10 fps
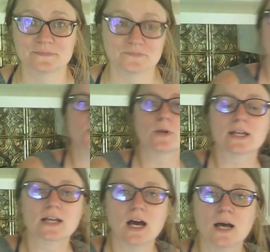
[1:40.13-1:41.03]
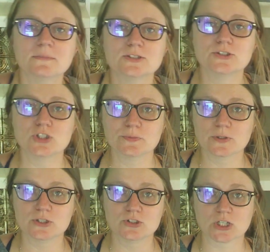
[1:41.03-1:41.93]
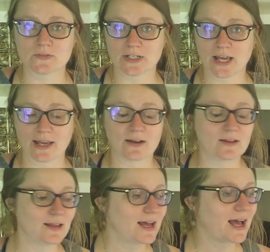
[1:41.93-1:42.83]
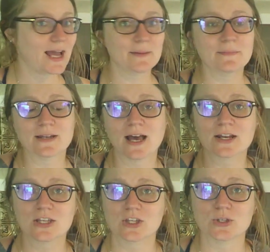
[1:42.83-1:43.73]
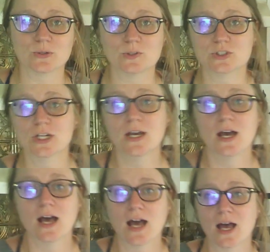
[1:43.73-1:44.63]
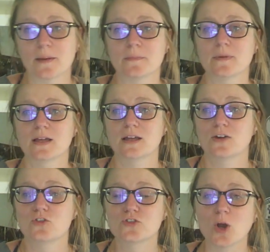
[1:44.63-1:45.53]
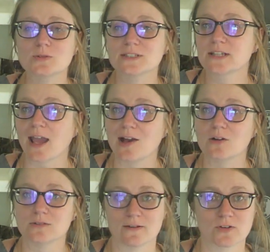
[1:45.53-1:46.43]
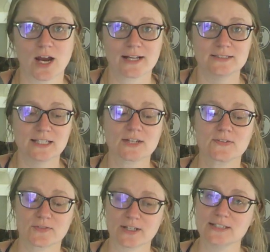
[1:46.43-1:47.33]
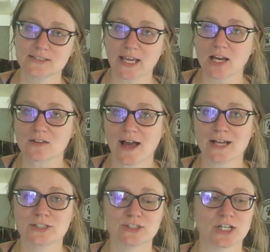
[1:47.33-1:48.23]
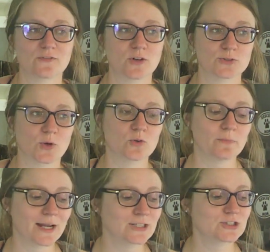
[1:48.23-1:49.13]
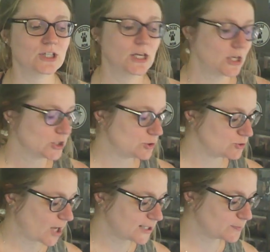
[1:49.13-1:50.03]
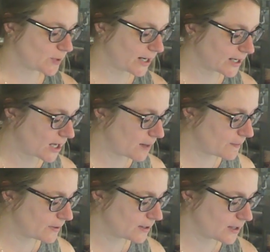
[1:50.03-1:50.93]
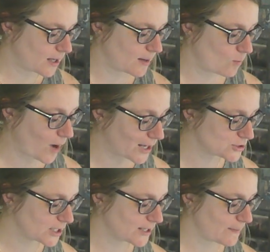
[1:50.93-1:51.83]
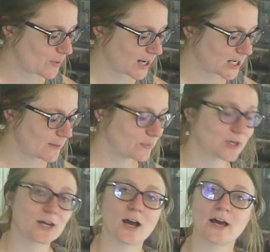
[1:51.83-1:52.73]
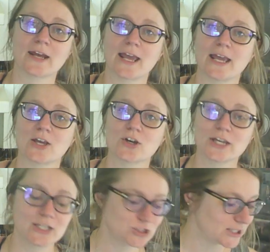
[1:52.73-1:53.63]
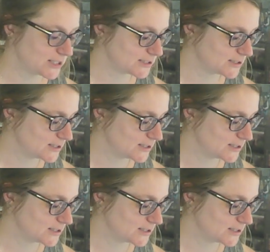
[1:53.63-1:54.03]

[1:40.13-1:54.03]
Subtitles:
So when it comes to preserving kale, I'm not a huge frozen kale lover. I did freeze kale last year for the whole bunch. You just break it up, wash it, break it up, put it on a cookie sheet,